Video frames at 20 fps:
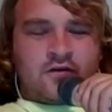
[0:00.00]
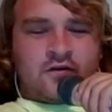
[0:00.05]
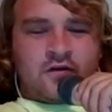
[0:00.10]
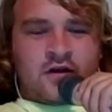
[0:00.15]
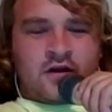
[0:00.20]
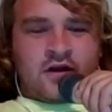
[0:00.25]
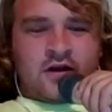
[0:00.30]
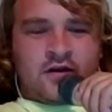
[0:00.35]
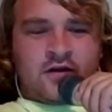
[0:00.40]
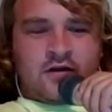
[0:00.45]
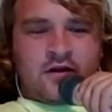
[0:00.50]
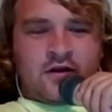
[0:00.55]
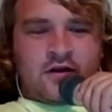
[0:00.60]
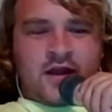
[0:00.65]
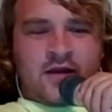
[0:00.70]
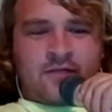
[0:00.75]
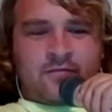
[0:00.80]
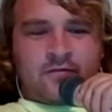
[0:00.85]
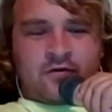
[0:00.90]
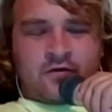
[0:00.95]
or
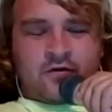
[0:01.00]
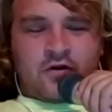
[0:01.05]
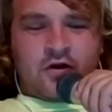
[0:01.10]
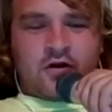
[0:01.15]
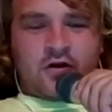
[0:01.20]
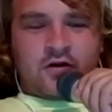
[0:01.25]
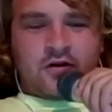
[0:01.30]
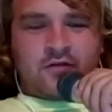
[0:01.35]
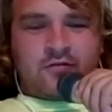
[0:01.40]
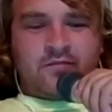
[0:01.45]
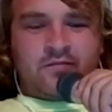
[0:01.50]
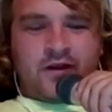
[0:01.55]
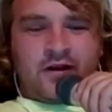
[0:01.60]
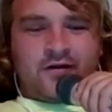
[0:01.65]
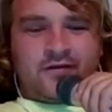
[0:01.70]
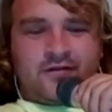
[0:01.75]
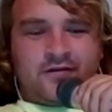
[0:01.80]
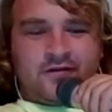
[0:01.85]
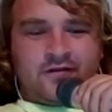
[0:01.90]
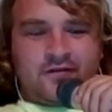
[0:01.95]
car
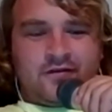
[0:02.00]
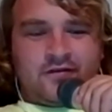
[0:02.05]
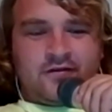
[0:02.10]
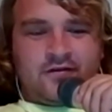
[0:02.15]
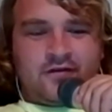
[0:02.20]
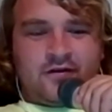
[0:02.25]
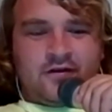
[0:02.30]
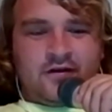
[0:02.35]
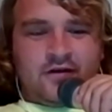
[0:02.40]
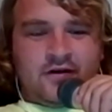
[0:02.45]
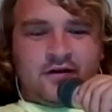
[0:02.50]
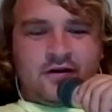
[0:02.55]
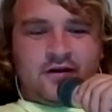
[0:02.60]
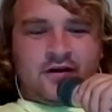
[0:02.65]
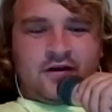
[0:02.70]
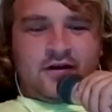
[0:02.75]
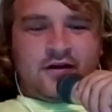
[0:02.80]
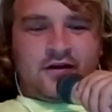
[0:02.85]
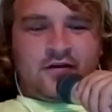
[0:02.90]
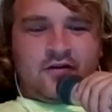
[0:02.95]
comparisons,
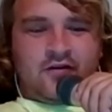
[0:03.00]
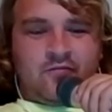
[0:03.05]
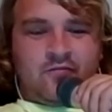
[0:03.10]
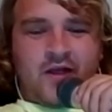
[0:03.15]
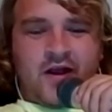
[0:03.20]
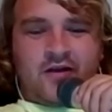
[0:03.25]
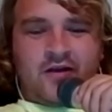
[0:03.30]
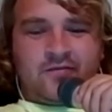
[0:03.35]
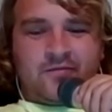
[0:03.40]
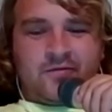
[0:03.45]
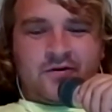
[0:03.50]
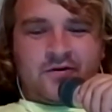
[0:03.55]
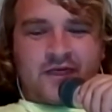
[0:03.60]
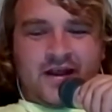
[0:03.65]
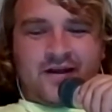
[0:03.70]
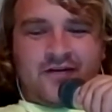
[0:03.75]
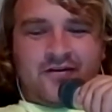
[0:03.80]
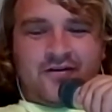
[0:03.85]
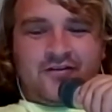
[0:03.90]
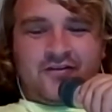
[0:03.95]
miles per
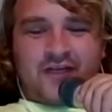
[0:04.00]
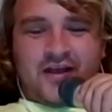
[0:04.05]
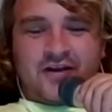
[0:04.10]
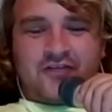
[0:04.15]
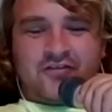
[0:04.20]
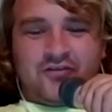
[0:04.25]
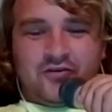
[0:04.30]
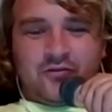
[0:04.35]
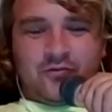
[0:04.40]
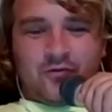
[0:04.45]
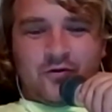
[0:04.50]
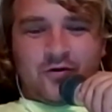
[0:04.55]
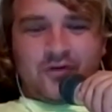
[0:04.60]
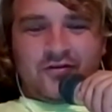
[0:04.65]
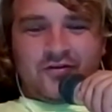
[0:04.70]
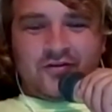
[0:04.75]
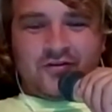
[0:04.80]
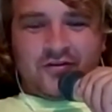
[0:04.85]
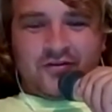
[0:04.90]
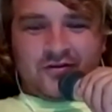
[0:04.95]
gallon is actually
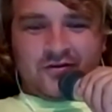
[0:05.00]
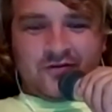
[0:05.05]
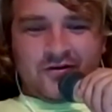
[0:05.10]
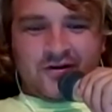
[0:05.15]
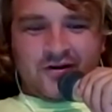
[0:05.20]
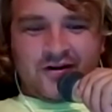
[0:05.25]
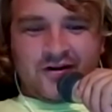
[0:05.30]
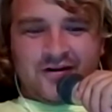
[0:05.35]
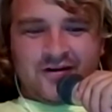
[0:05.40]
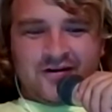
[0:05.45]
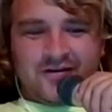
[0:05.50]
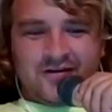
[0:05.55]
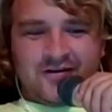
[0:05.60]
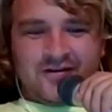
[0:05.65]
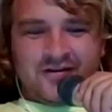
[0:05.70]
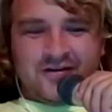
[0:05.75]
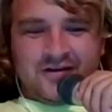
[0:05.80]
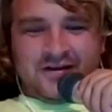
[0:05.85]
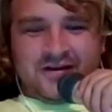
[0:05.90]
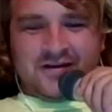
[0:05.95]
worse in the new car
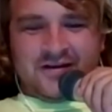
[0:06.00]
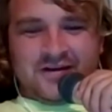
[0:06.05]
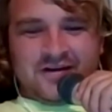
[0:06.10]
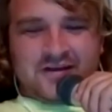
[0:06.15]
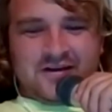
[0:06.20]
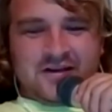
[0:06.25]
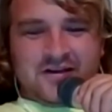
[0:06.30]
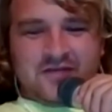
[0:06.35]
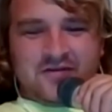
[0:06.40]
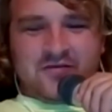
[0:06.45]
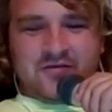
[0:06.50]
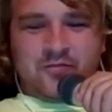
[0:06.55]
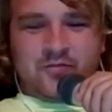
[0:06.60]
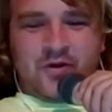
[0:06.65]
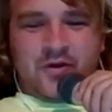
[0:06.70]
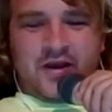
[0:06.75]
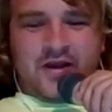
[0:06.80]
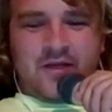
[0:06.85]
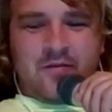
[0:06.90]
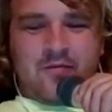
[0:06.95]

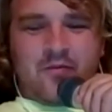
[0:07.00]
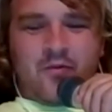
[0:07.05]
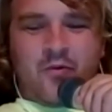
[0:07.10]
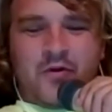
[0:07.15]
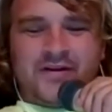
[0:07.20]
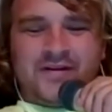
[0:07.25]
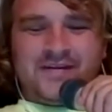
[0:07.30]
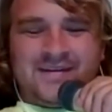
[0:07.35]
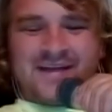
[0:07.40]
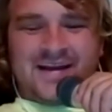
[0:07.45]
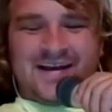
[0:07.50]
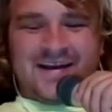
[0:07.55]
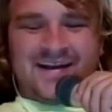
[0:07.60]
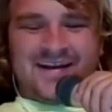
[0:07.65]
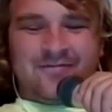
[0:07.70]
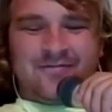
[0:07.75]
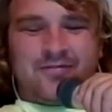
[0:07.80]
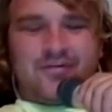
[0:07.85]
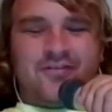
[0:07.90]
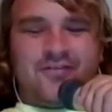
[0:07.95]
by
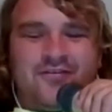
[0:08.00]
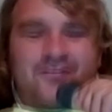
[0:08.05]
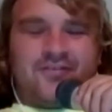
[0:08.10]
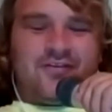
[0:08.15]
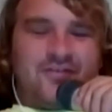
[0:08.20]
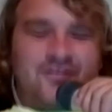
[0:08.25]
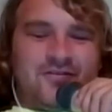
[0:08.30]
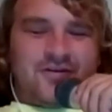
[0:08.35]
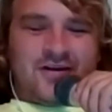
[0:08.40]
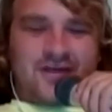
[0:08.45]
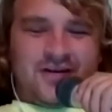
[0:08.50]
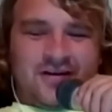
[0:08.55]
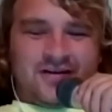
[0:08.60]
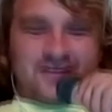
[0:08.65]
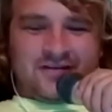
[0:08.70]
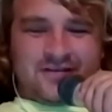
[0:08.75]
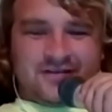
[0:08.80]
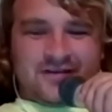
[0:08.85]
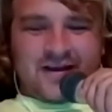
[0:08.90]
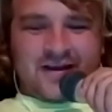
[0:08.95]

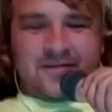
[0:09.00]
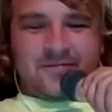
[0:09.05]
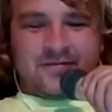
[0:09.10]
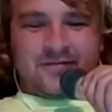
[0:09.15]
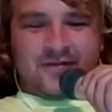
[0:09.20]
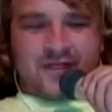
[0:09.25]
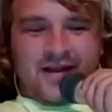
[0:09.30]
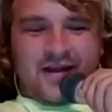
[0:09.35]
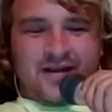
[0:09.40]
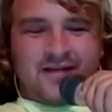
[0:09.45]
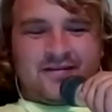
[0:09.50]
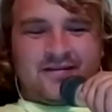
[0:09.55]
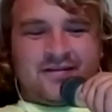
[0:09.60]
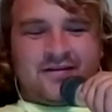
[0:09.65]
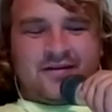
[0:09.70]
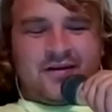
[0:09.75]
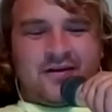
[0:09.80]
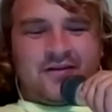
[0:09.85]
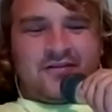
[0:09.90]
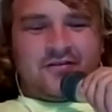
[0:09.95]
0.9 times less.
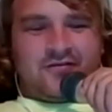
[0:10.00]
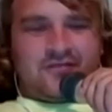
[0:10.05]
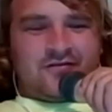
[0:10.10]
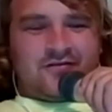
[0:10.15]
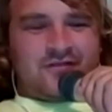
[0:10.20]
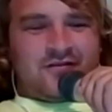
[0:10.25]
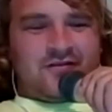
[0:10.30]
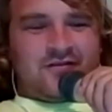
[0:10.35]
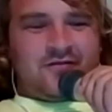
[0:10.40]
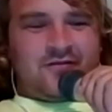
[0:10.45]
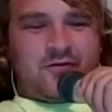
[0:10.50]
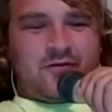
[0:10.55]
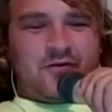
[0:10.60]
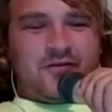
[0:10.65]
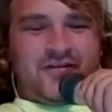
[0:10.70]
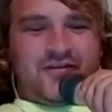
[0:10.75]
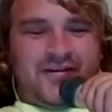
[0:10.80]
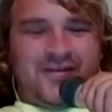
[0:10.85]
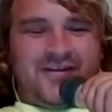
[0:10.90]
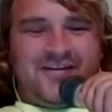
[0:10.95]
The
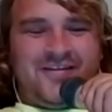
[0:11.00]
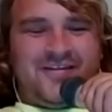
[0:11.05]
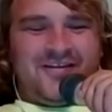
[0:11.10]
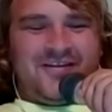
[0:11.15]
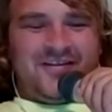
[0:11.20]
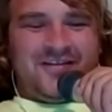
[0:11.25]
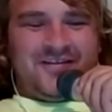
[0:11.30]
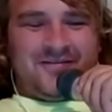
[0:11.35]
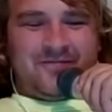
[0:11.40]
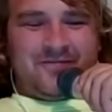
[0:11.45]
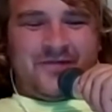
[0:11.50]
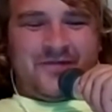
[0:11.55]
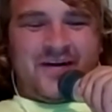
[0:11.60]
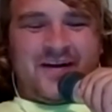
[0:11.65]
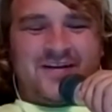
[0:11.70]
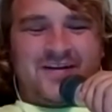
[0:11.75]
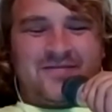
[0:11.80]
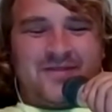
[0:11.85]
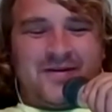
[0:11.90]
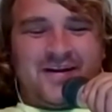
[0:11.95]
4-cylinder
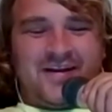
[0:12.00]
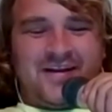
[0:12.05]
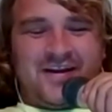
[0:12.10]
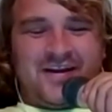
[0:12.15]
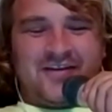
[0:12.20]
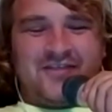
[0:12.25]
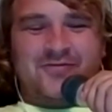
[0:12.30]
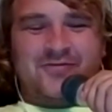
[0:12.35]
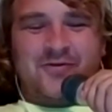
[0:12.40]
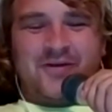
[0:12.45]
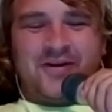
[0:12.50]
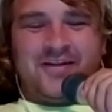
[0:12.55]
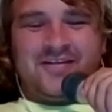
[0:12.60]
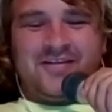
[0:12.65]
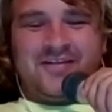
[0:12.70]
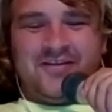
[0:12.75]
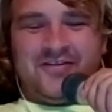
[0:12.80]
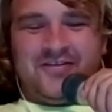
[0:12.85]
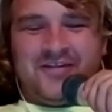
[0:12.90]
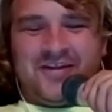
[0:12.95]
Fox body got
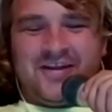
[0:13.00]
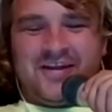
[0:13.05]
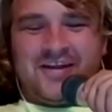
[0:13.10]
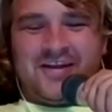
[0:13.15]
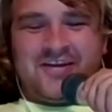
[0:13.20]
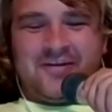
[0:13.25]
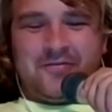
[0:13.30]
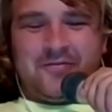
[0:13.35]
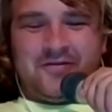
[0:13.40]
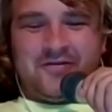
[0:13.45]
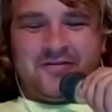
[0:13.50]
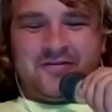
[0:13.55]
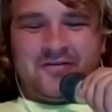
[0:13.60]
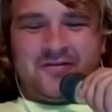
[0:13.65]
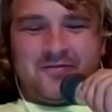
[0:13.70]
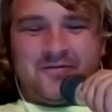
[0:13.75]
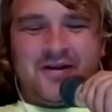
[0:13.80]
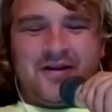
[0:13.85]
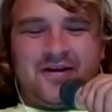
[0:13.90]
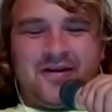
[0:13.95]
22, and the EcoBoost
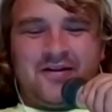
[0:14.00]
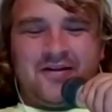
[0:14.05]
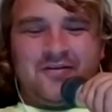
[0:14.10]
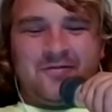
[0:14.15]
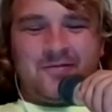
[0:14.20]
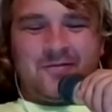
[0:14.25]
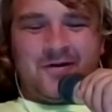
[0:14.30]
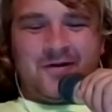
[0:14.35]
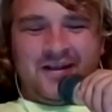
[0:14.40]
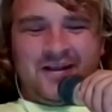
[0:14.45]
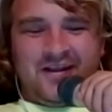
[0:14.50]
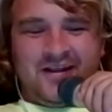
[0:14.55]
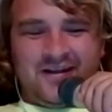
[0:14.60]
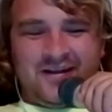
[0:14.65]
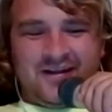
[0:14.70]
is rated at 20.